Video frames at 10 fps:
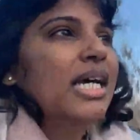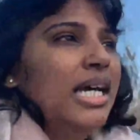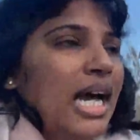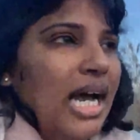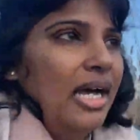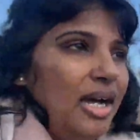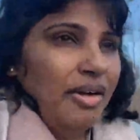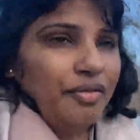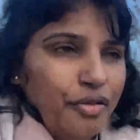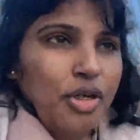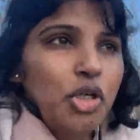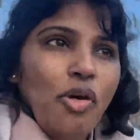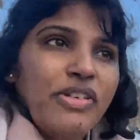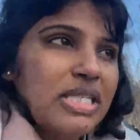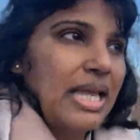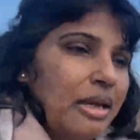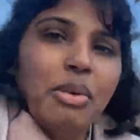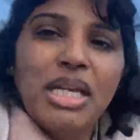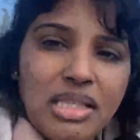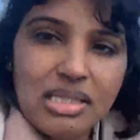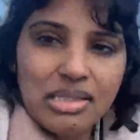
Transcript: uh, for a novice like me, this is